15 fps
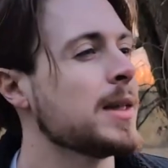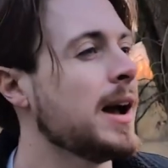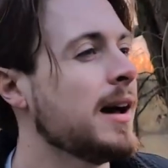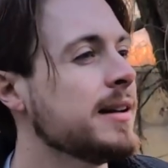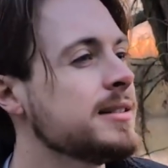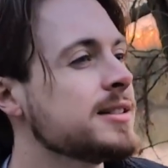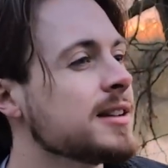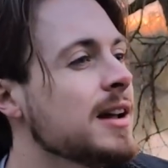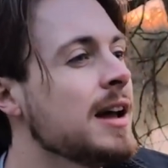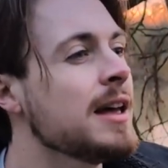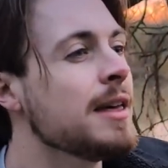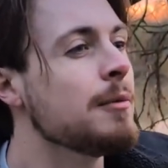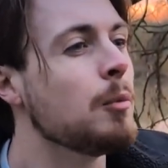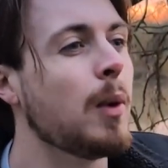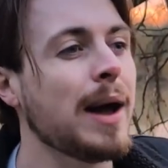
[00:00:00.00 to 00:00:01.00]
And
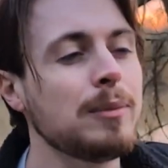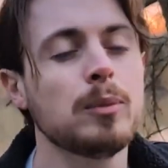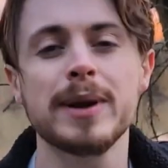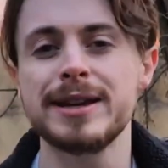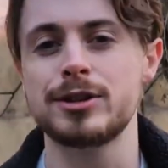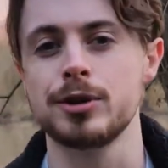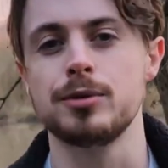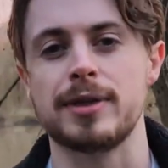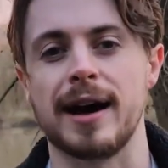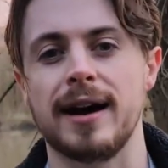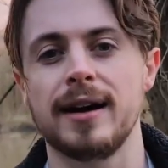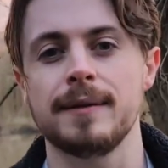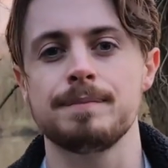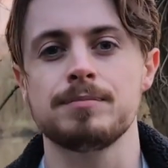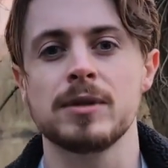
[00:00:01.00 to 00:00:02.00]
when we do
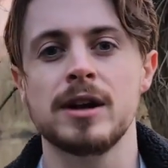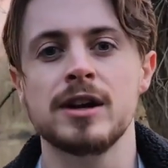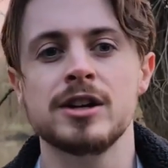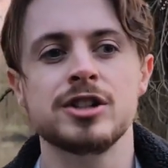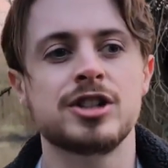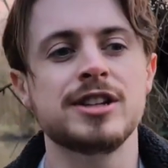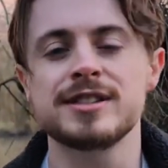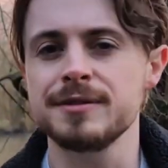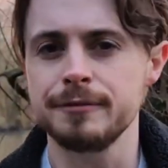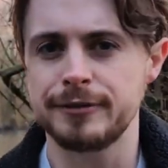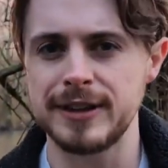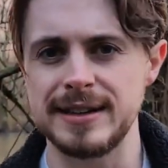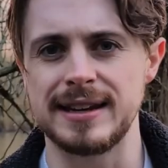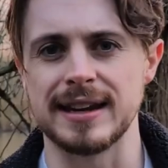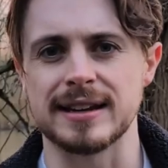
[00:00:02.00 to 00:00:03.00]
that, she isn't
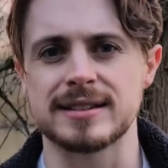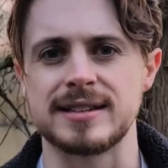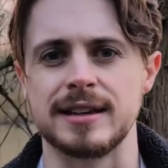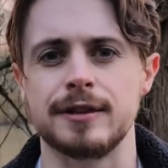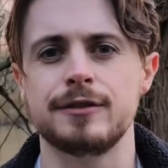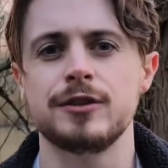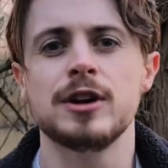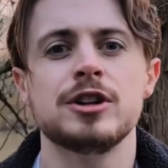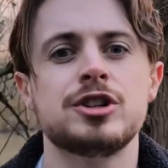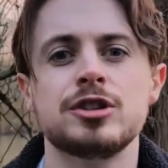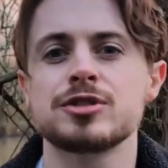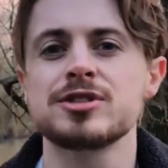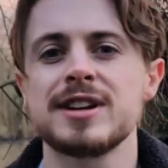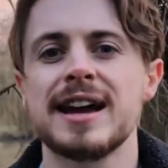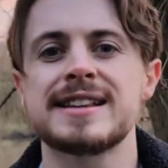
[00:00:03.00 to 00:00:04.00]
vindictive. She
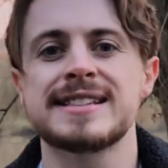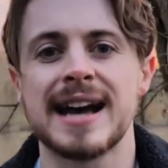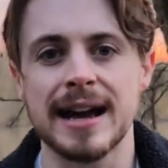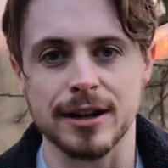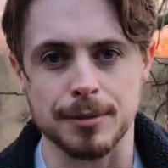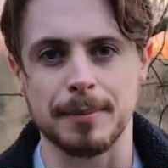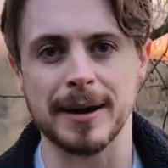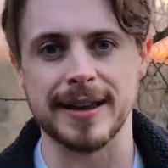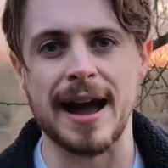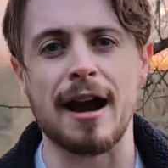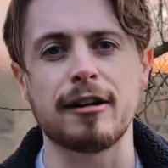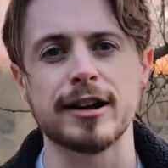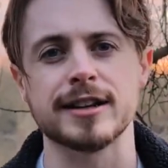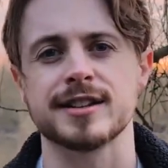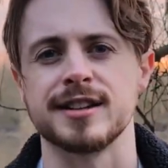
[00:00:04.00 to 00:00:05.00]
doesn't attack my
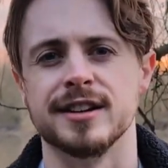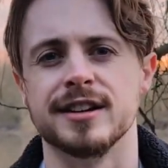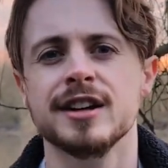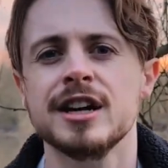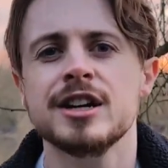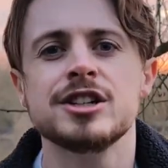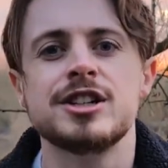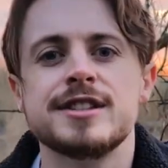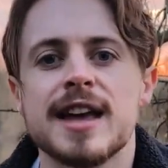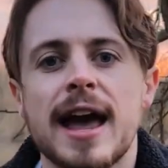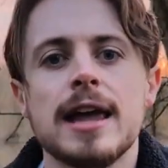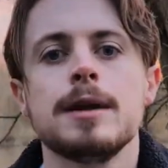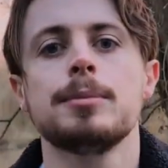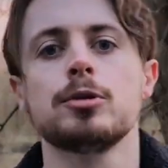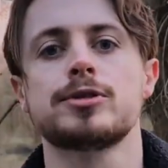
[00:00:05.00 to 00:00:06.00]
character. She's
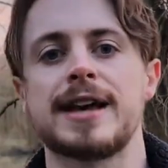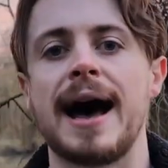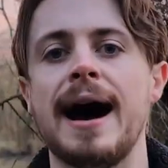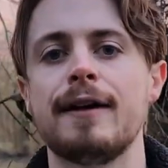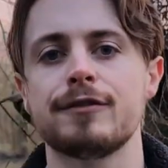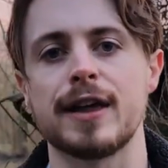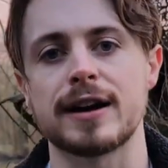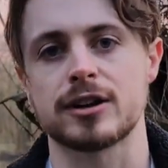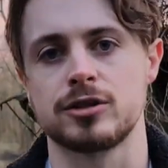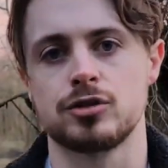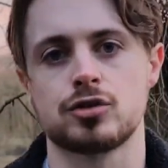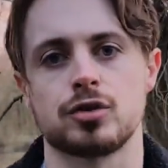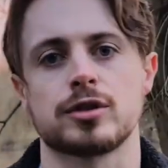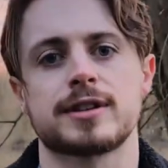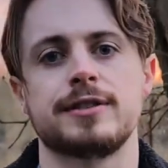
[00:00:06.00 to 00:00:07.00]
able to have that
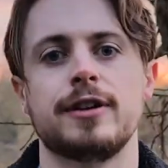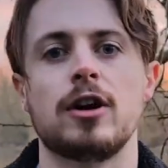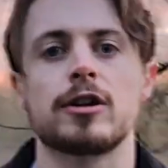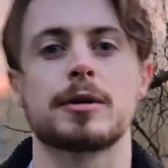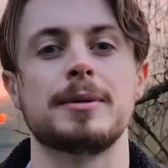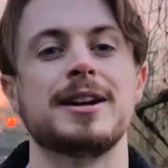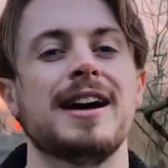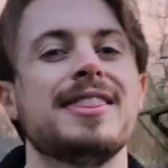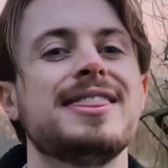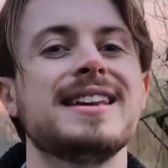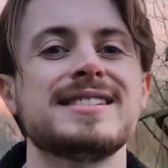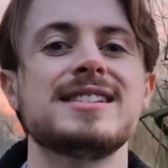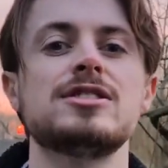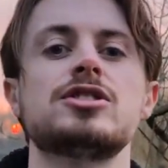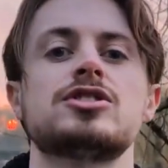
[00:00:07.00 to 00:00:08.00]
constructive argument, and
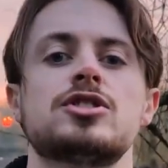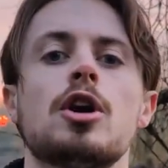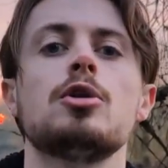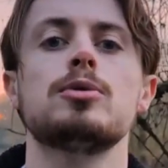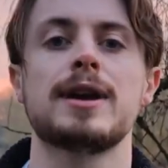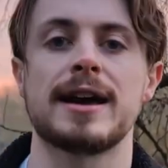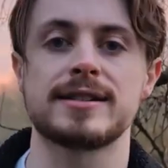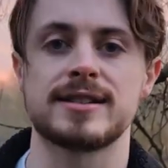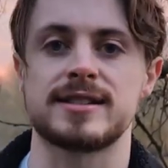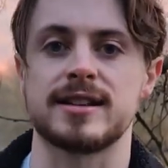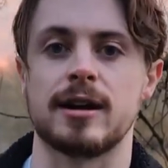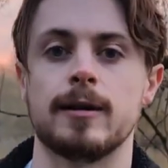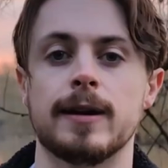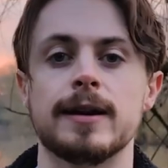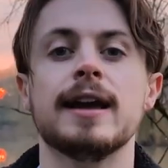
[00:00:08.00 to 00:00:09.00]
this is so
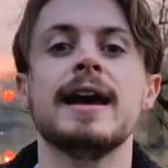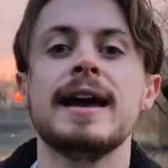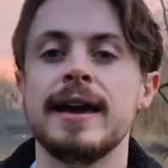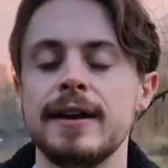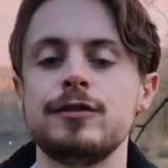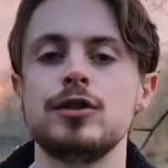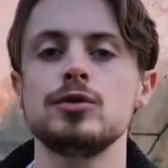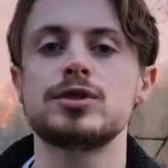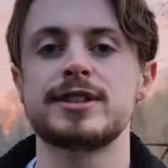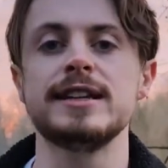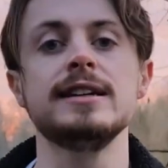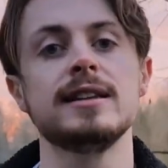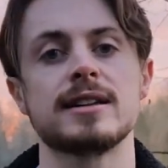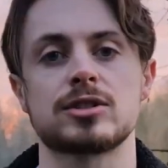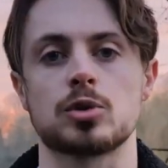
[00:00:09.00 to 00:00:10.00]
necessary. If you
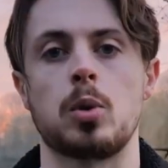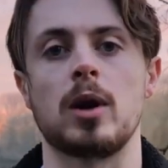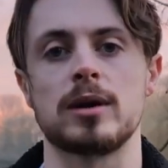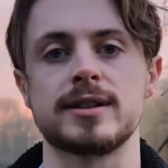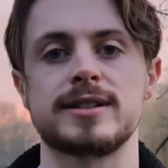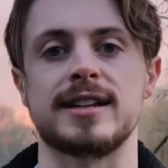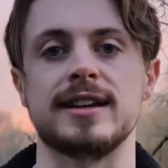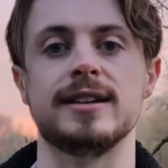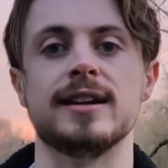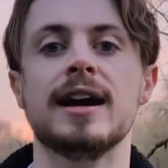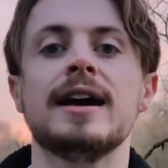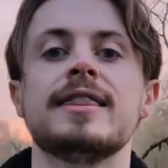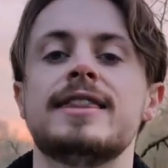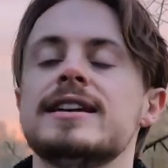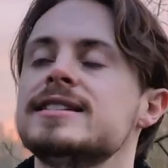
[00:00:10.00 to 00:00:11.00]
see this quality,
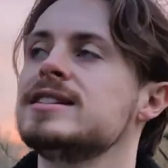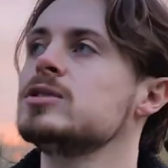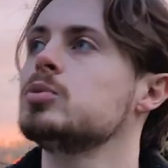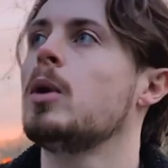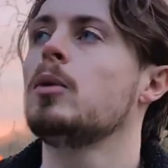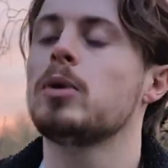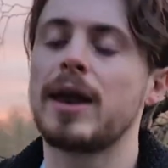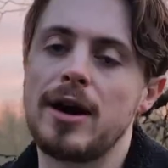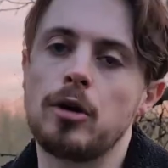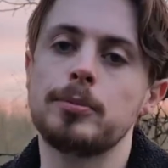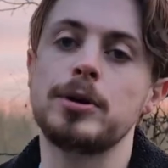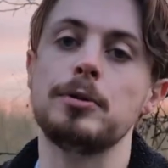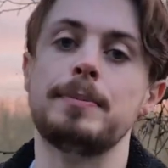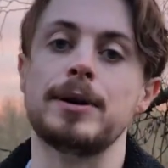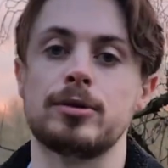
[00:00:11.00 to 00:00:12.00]
this is what will
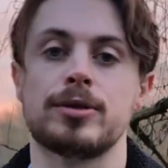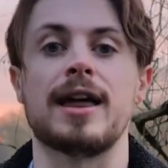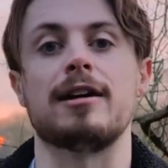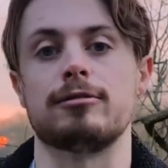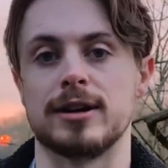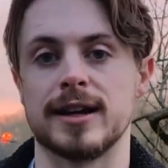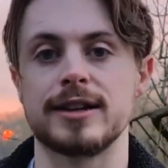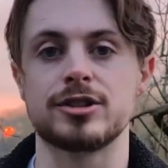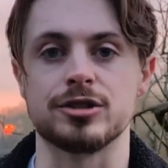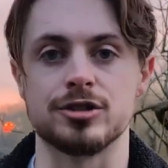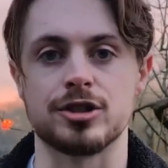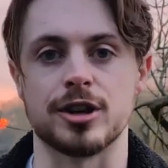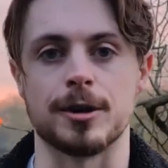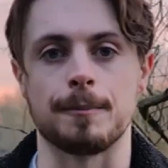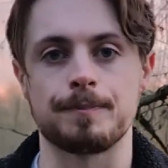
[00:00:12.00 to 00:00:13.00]
help you build that
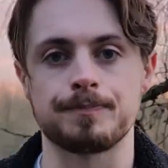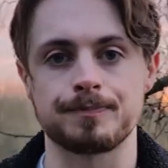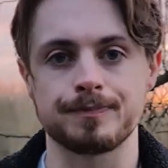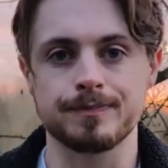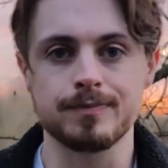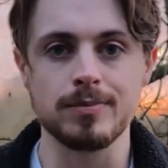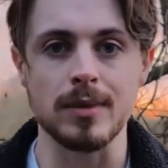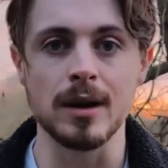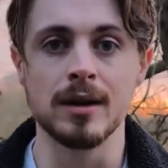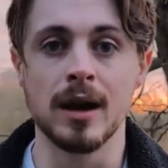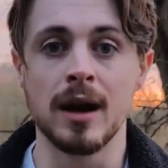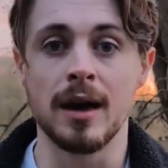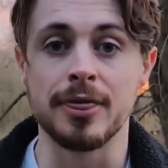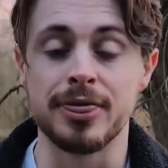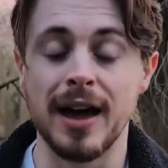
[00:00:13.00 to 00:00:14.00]
relationship.
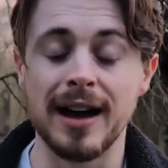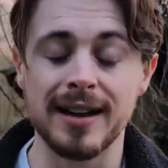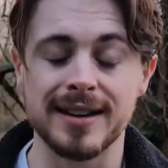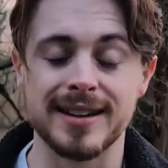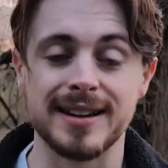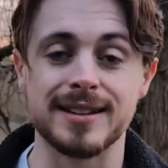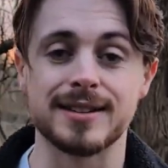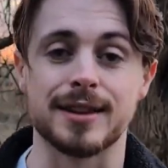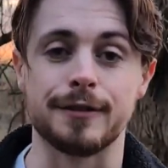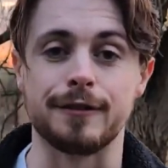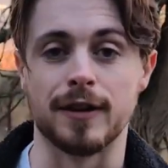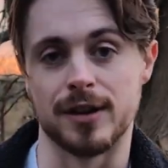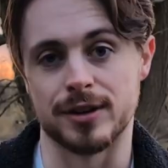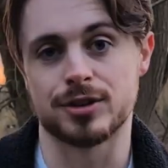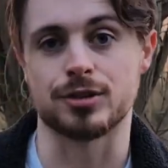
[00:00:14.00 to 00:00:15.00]
And that is the
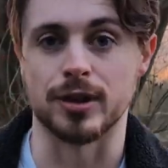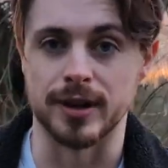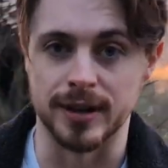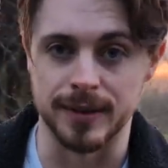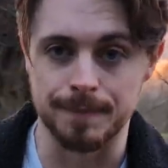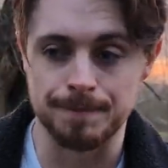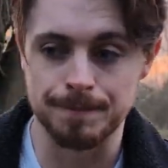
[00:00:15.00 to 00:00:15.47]
first trait.